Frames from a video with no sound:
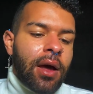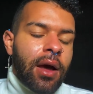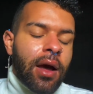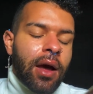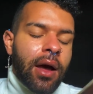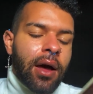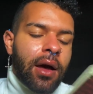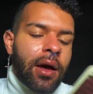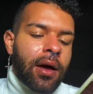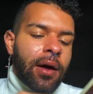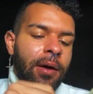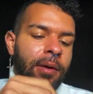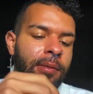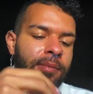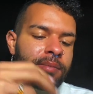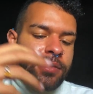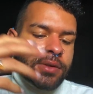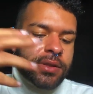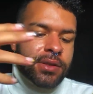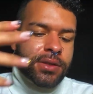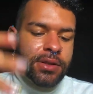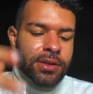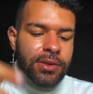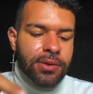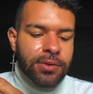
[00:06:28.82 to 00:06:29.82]
um,
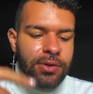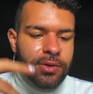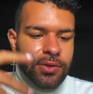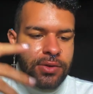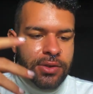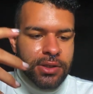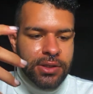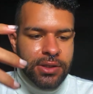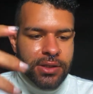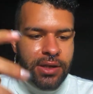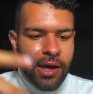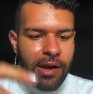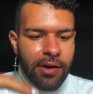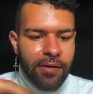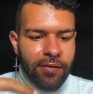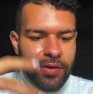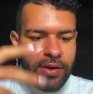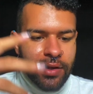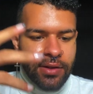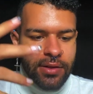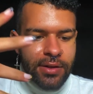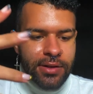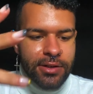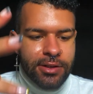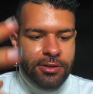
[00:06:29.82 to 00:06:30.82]
and so they're just kind of
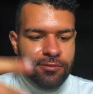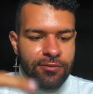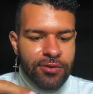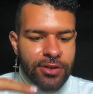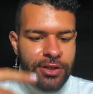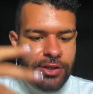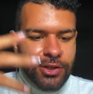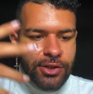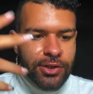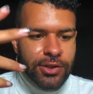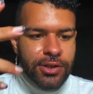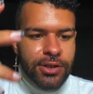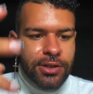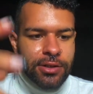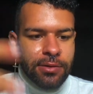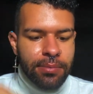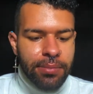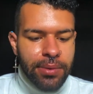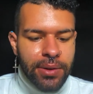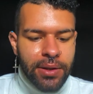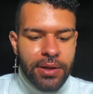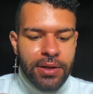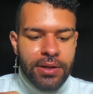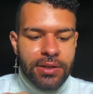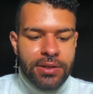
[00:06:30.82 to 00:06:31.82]
in this researching
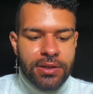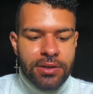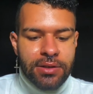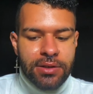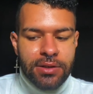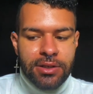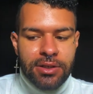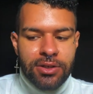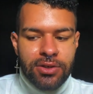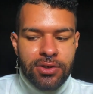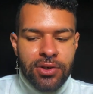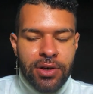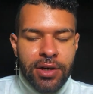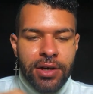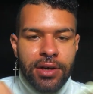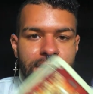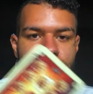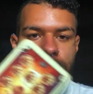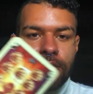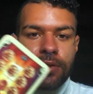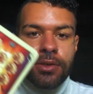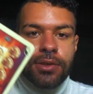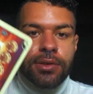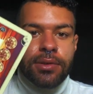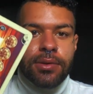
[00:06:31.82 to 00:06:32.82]
place and just trying
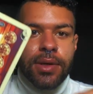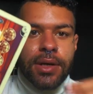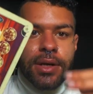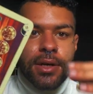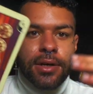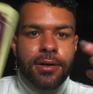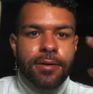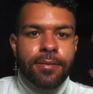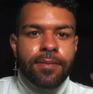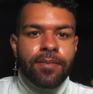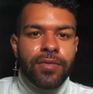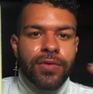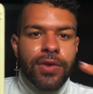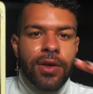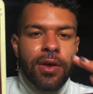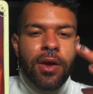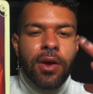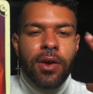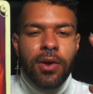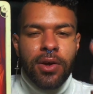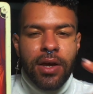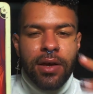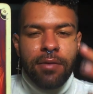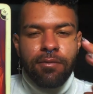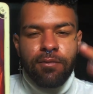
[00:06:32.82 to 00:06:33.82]
to um,
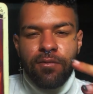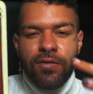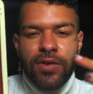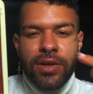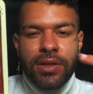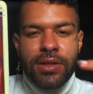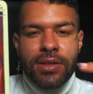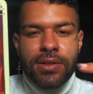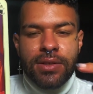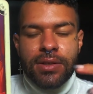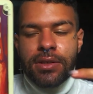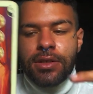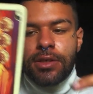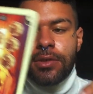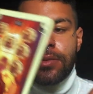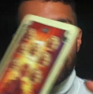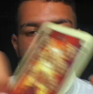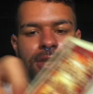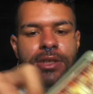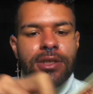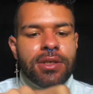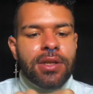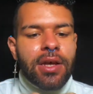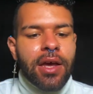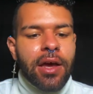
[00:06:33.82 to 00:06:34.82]
read the
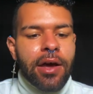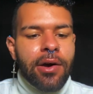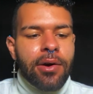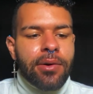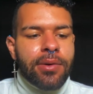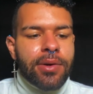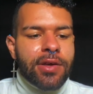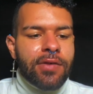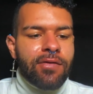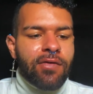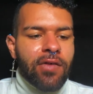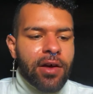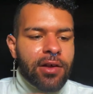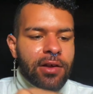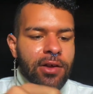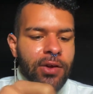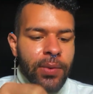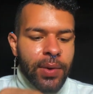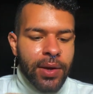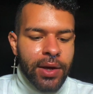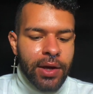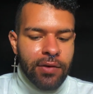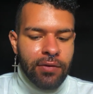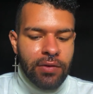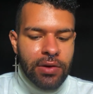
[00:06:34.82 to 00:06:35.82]
situation out,
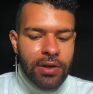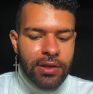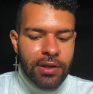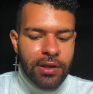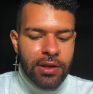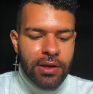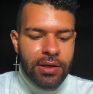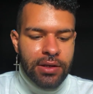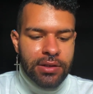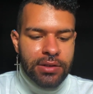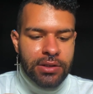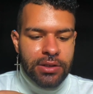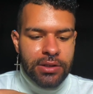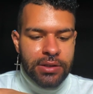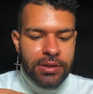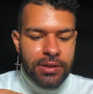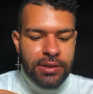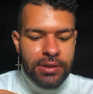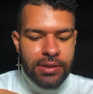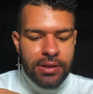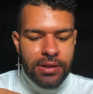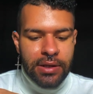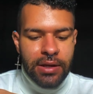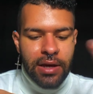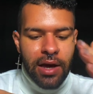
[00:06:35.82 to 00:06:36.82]
evaluate everything, and just
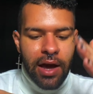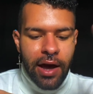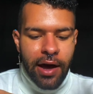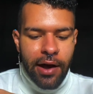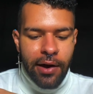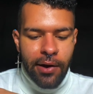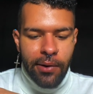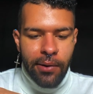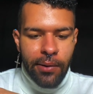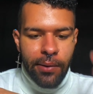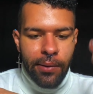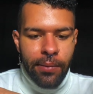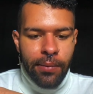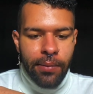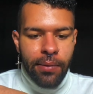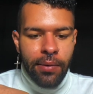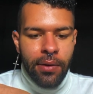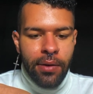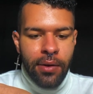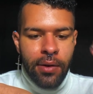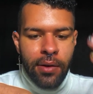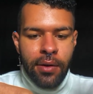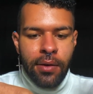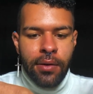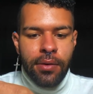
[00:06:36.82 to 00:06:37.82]
see how
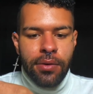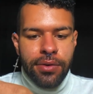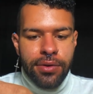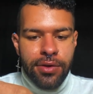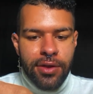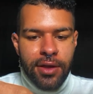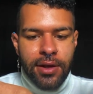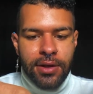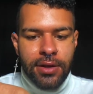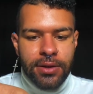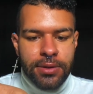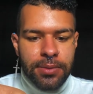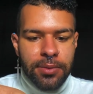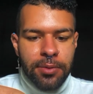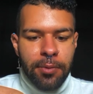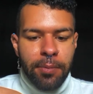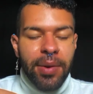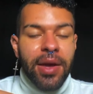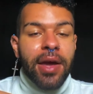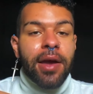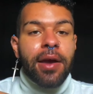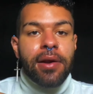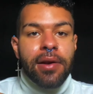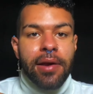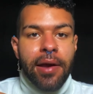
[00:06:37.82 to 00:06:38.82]
things will
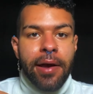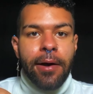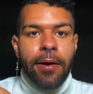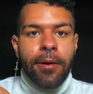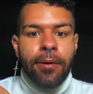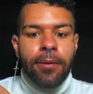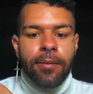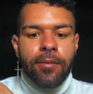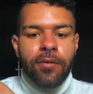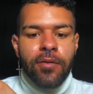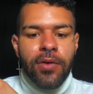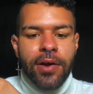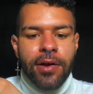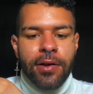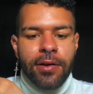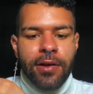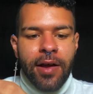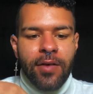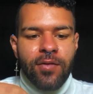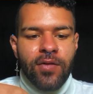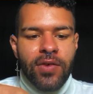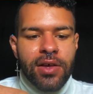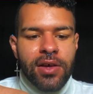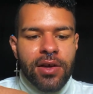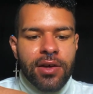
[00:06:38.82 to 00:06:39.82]
pan out, right? I
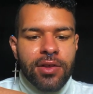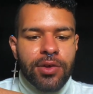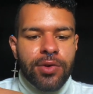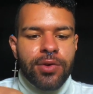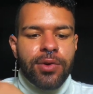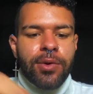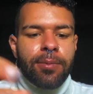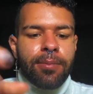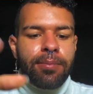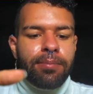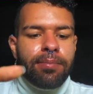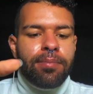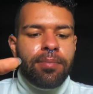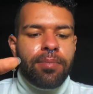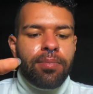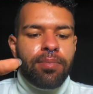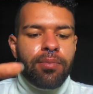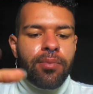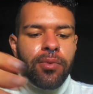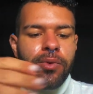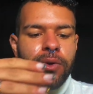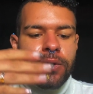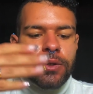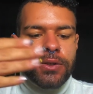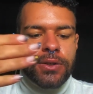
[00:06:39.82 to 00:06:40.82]
feel like they're
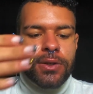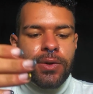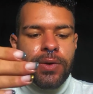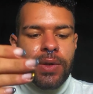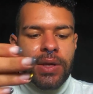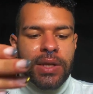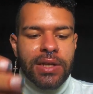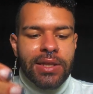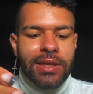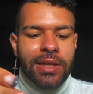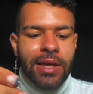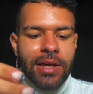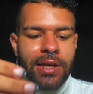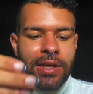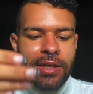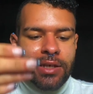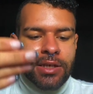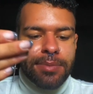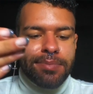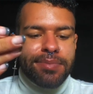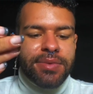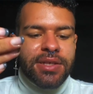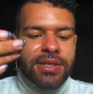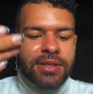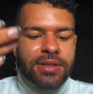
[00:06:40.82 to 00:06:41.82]
more so in like in
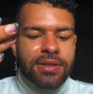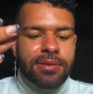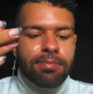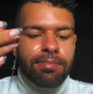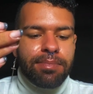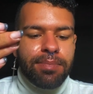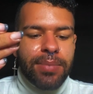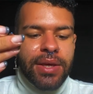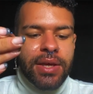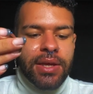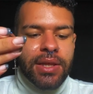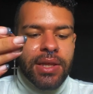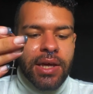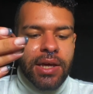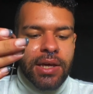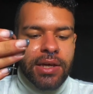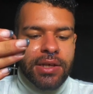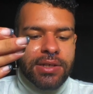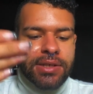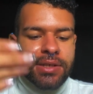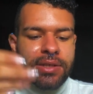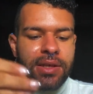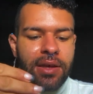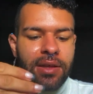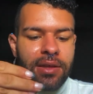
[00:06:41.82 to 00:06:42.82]
it's being like a
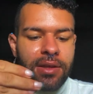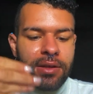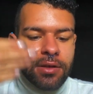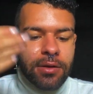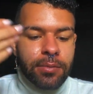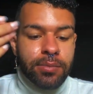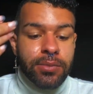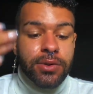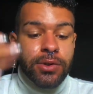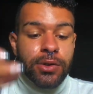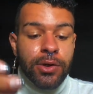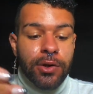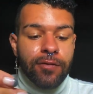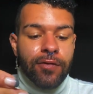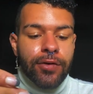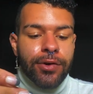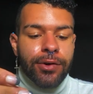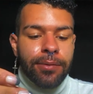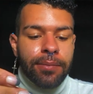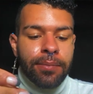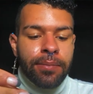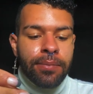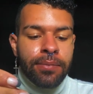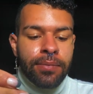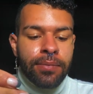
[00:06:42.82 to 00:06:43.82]
silent observer